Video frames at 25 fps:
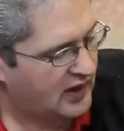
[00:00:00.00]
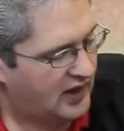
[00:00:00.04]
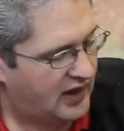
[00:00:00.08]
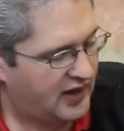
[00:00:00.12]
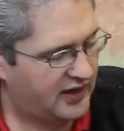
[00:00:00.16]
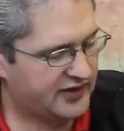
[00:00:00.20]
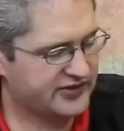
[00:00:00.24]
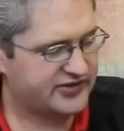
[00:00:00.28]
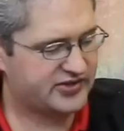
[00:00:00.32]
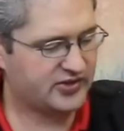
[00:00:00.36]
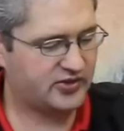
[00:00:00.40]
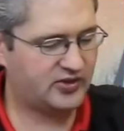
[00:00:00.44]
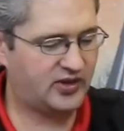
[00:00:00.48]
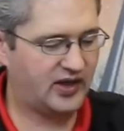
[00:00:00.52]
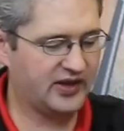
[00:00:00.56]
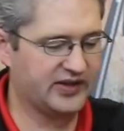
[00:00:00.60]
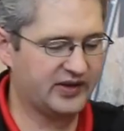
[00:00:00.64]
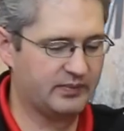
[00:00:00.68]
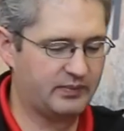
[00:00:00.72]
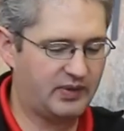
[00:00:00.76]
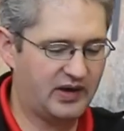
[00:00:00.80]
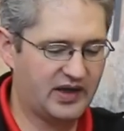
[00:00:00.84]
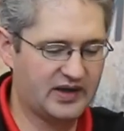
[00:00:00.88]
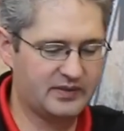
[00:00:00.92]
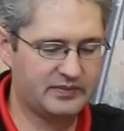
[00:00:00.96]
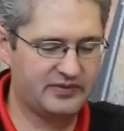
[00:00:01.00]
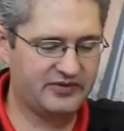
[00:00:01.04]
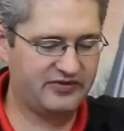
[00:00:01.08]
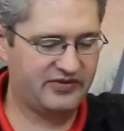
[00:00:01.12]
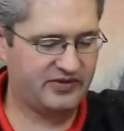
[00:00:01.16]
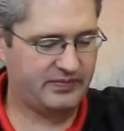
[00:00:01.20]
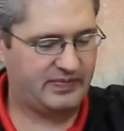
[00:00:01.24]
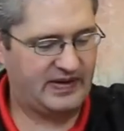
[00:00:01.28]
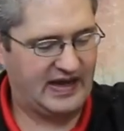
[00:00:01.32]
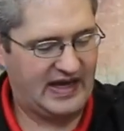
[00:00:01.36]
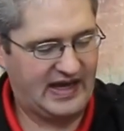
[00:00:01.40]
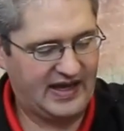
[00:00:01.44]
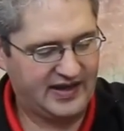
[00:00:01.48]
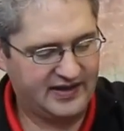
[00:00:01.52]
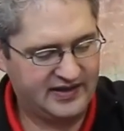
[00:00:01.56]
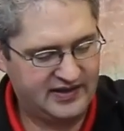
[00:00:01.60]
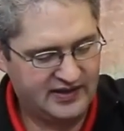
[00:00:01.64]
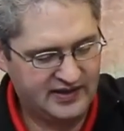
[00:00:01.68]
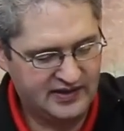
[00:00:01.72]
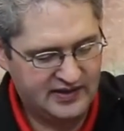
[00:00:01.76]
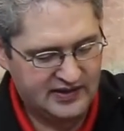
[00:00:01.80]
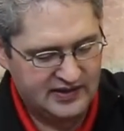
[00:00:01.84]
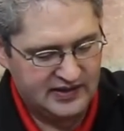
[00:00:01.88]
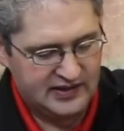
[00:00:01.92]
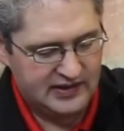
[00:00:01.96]
Also on the bottom of the pack
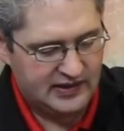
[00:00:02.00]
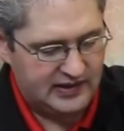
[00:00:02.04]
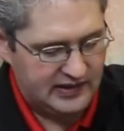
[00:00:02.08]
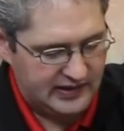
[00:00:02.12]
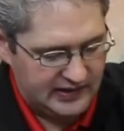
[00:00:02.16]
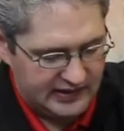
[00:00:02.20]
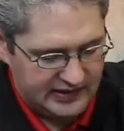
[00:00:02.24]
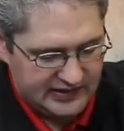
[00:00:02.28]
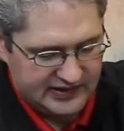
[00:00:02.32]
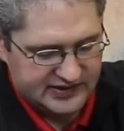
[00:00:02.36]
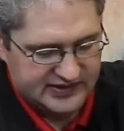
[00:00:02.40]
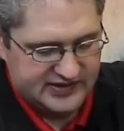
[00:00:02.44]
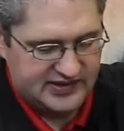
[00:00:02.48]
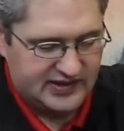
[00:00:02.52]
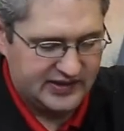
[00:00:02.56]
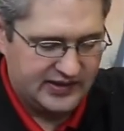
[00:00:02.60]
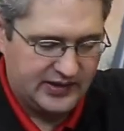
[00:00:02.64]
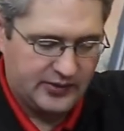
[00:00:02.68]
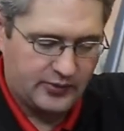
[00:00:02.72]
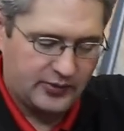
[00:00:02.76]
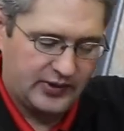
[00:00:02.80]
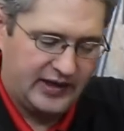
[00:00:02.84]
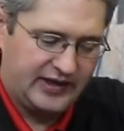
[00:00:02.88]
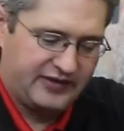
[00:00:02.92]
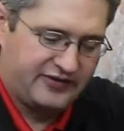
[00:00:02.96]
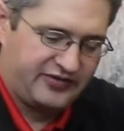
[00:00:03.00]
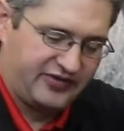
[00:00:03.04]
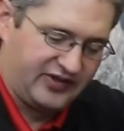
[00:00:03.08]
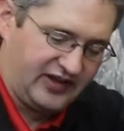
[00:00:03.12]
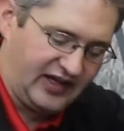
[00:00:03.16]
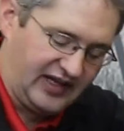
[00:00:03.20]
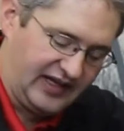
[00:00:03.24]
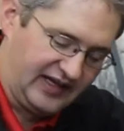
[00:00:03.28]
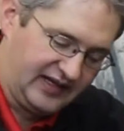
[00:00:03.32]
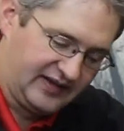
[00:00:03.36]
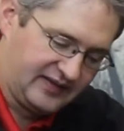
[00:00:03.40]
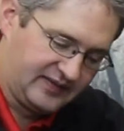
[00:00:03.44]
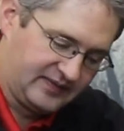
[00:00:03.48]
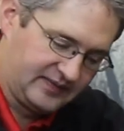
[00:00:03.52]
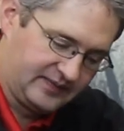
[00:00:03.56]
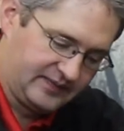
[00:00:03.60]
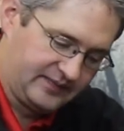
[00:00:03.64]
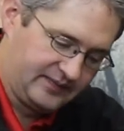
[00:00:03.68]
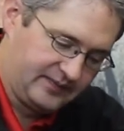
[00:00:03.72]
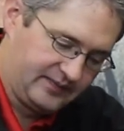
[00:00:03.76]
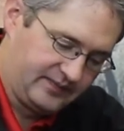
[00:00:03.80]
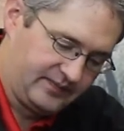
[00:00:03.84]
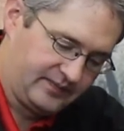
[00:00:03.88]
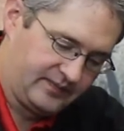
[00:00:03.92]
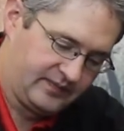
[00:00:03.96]
is the rain fly.
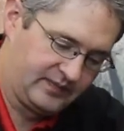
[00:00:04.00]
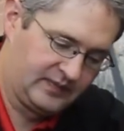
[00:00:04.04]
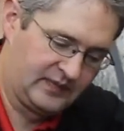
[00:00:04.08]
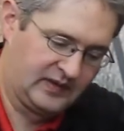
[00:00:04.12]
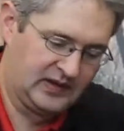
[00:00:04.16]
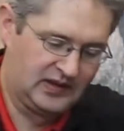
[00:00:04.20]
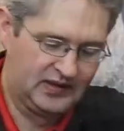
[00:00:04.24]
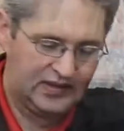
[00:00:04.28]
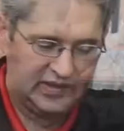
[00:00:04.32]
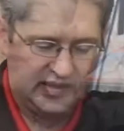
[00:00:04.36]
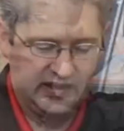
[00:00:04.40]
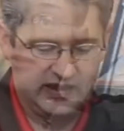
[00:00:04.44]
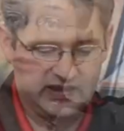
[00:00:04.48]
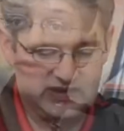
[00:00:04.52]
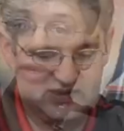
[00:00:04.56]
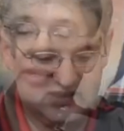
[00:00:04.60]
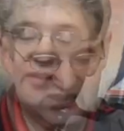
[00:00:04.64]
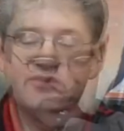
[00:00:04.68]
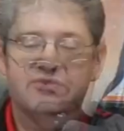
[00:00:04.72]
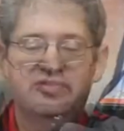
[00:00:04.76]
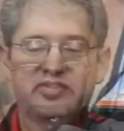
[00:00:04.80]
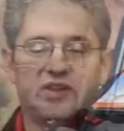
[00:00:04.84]
Pull out the rain